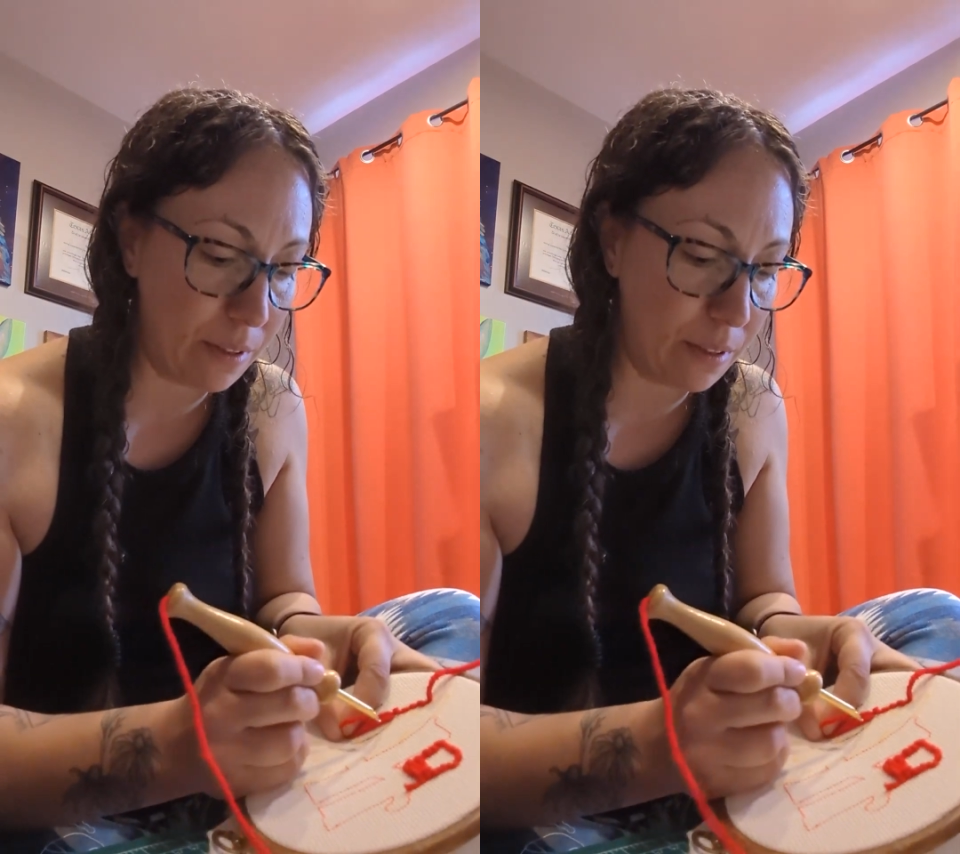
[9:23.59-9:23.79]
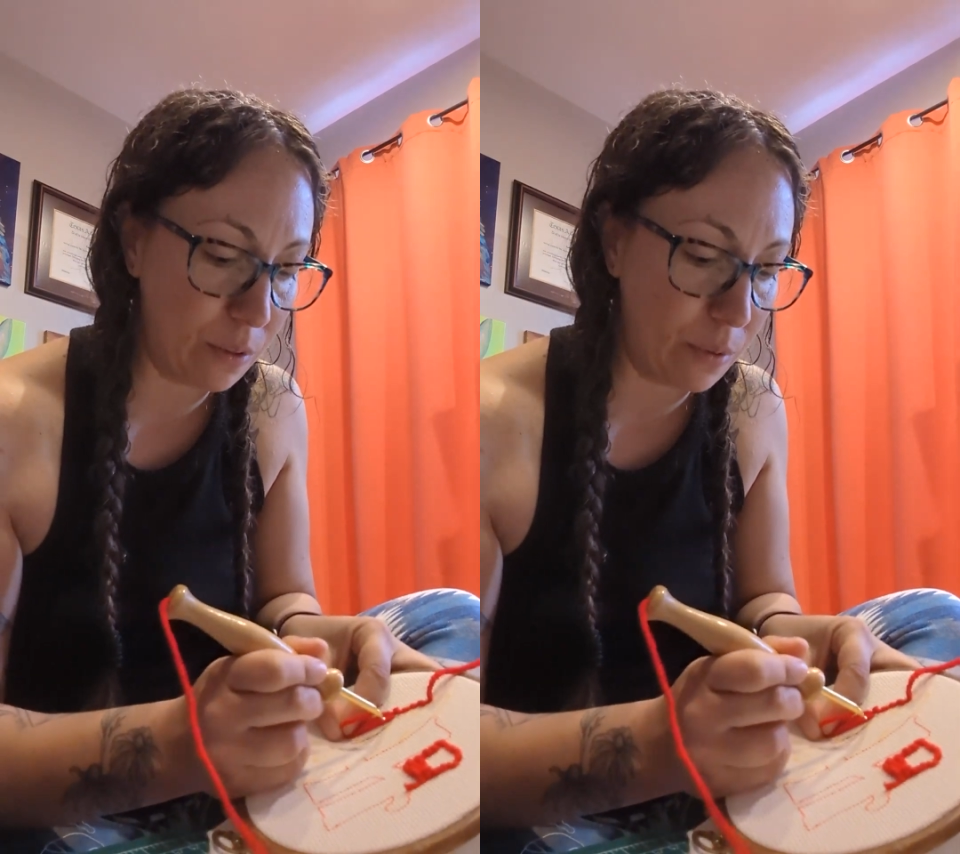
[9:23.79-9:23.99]

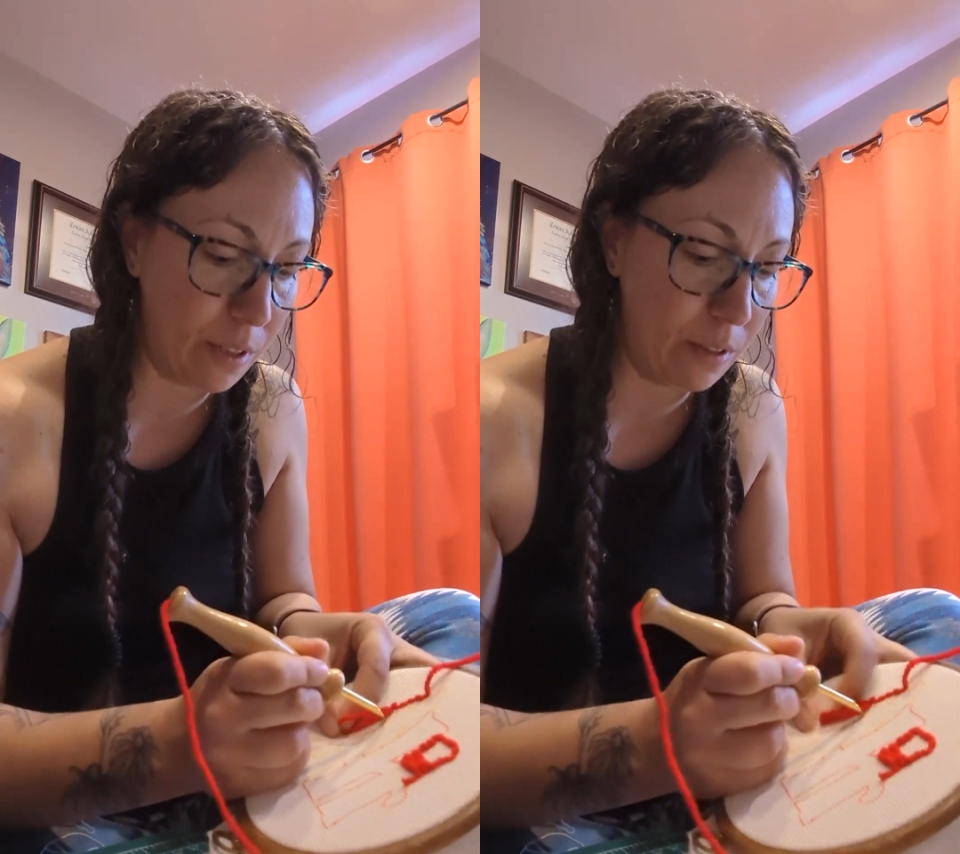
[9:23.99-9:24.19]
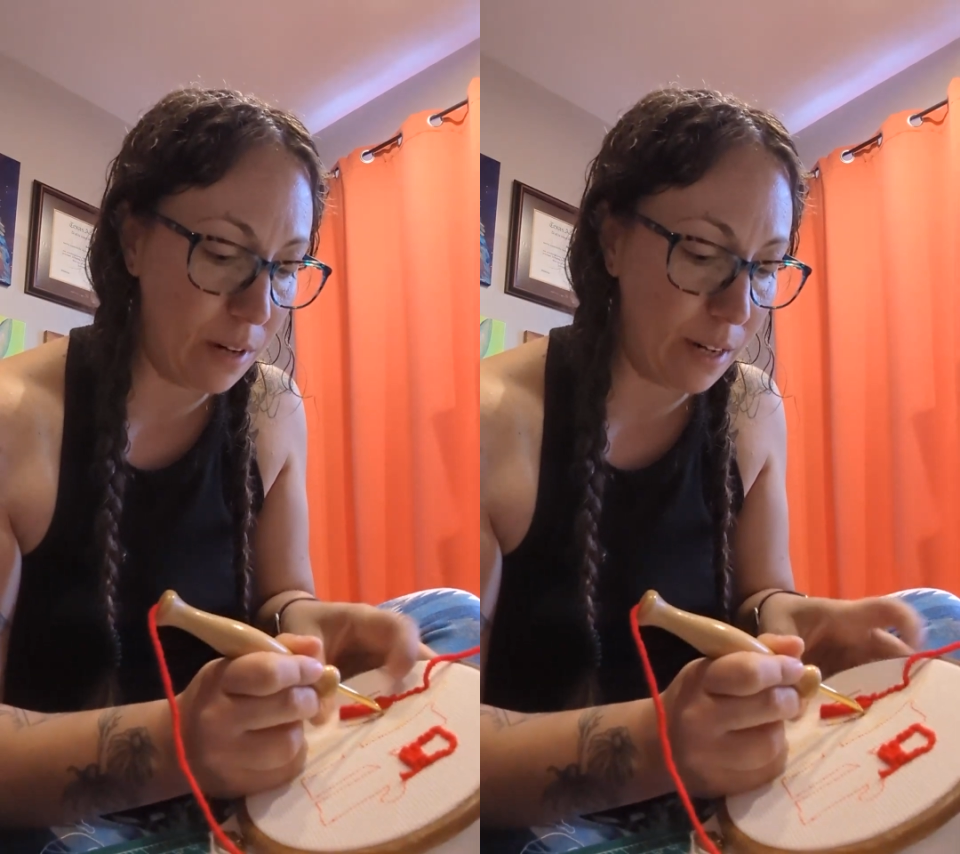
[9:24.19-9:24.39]
in this
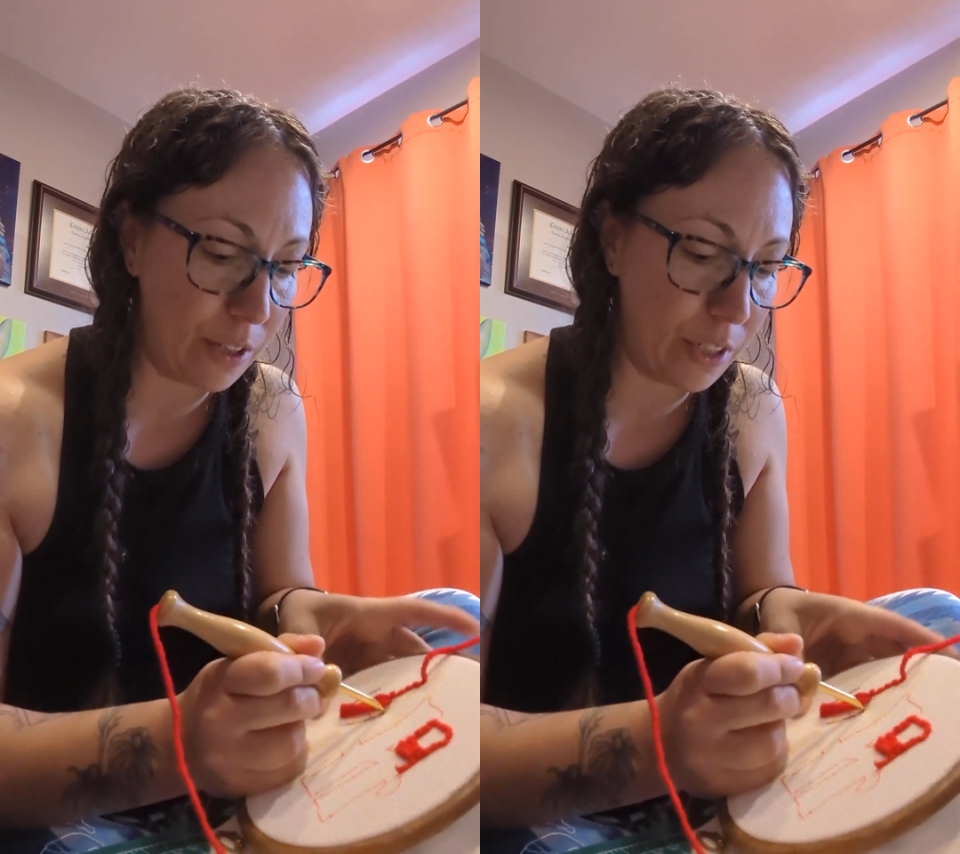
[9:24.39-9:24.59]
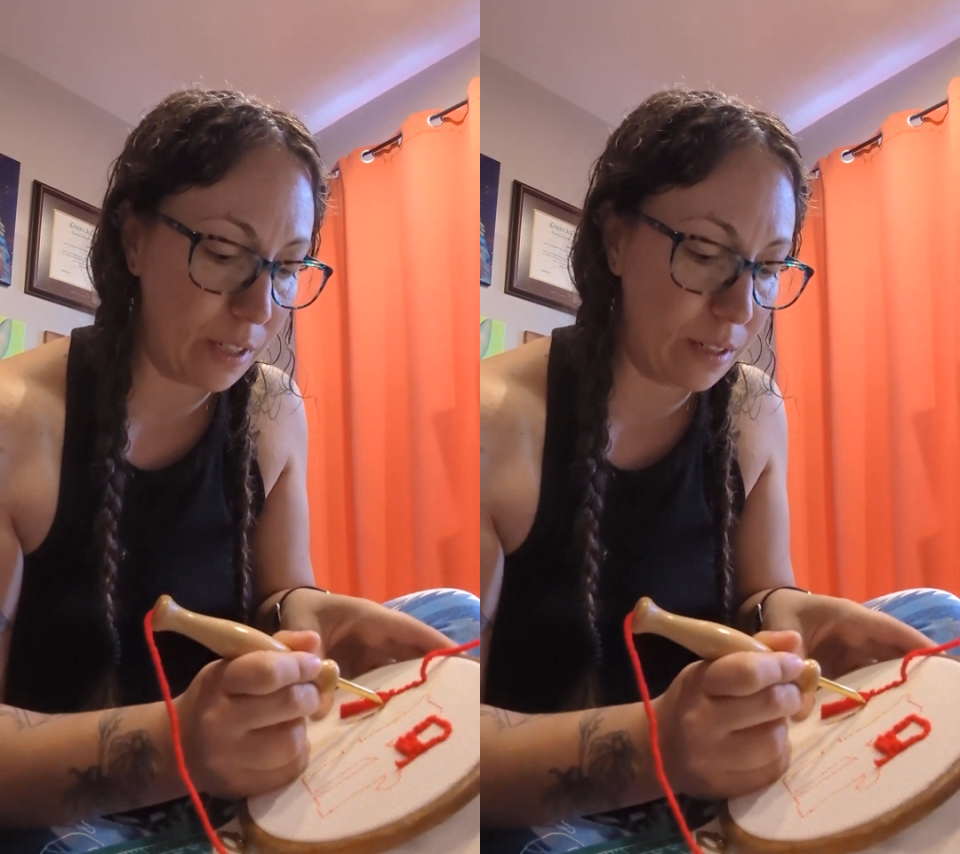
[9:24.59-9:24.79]
one
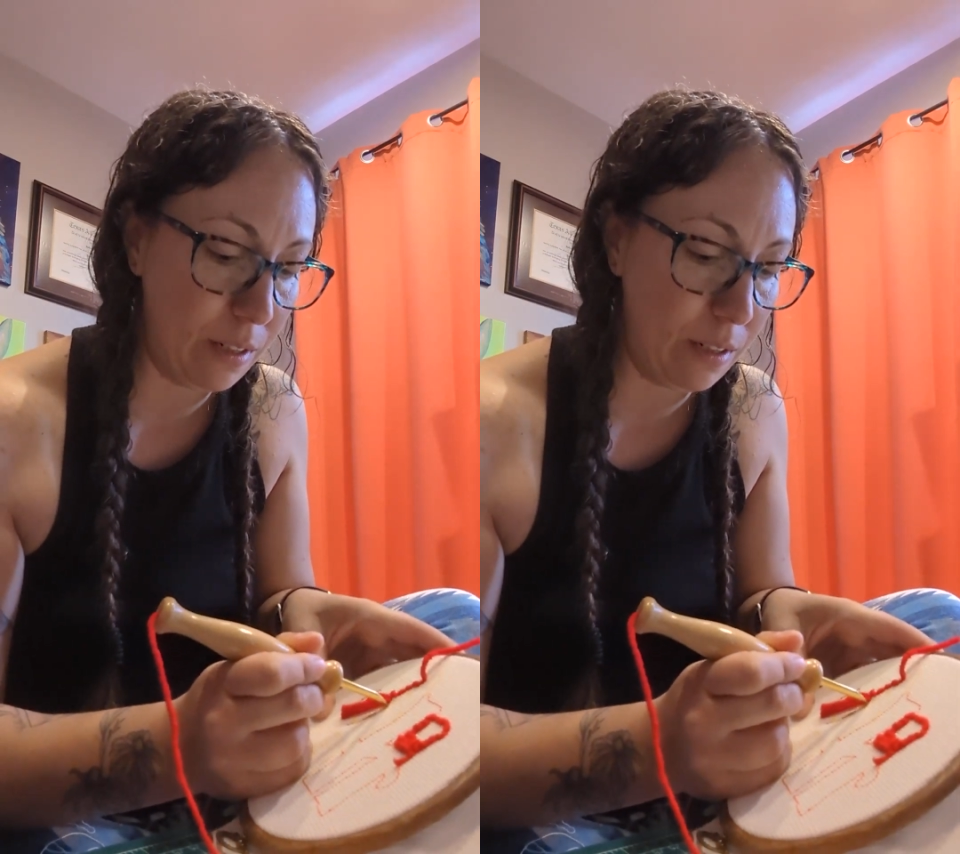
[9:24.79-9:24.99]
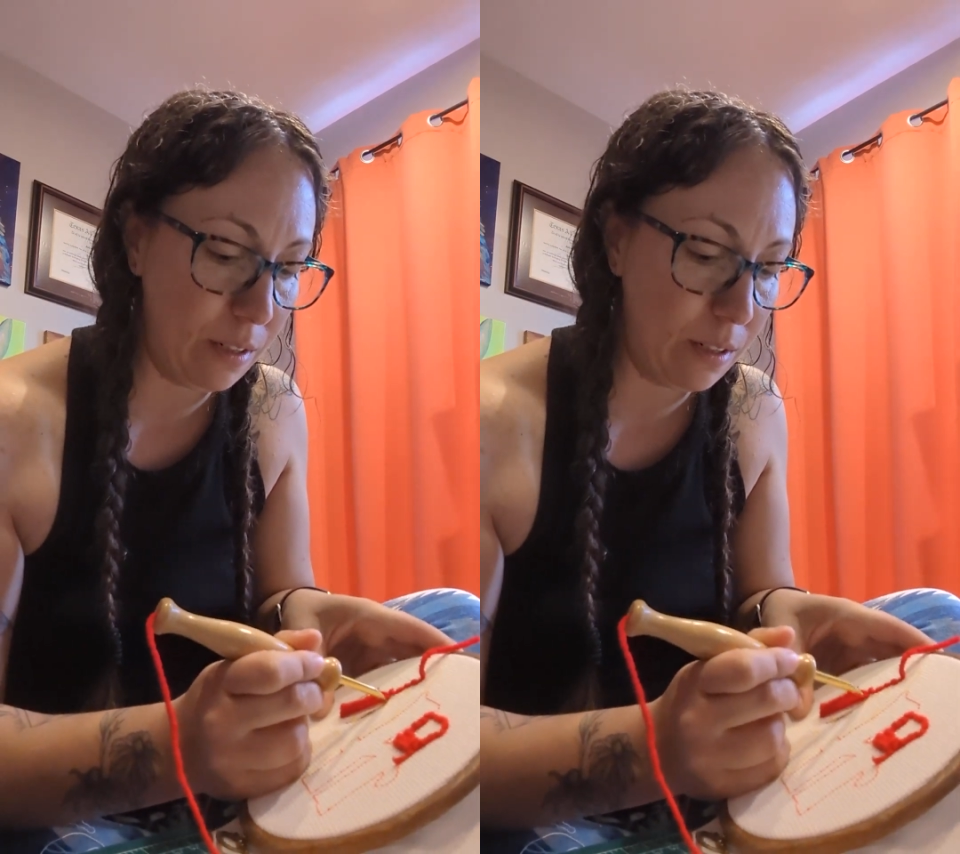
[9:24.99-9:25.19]

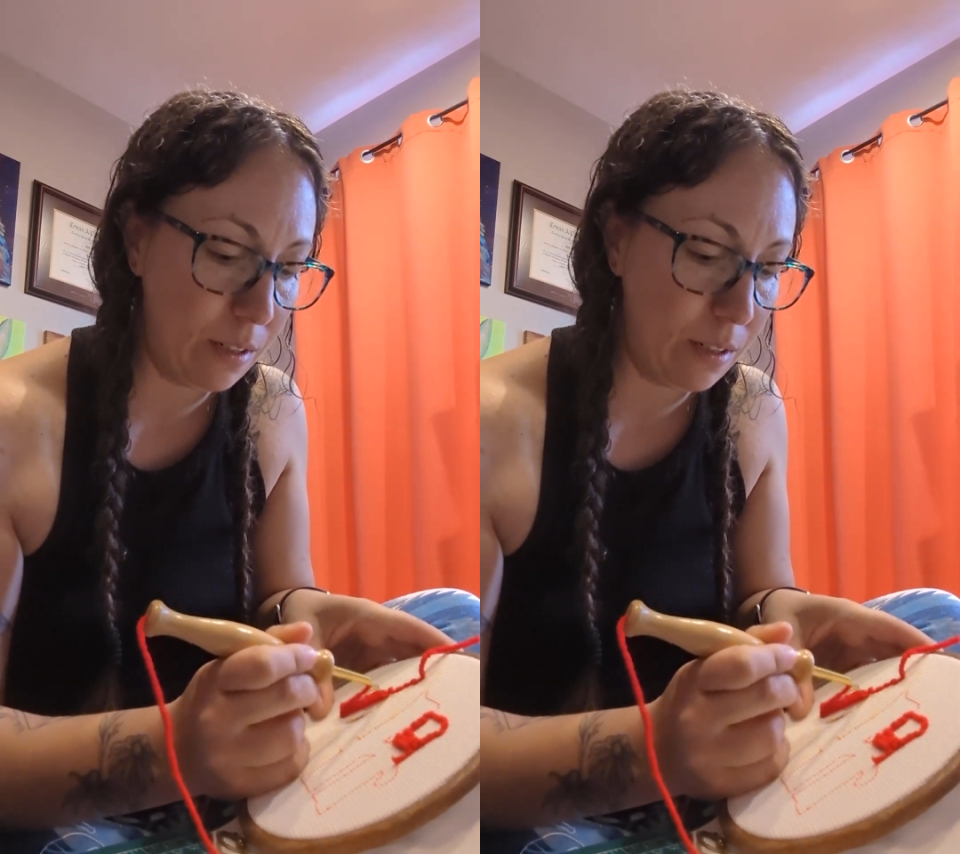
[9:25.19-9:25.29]
direction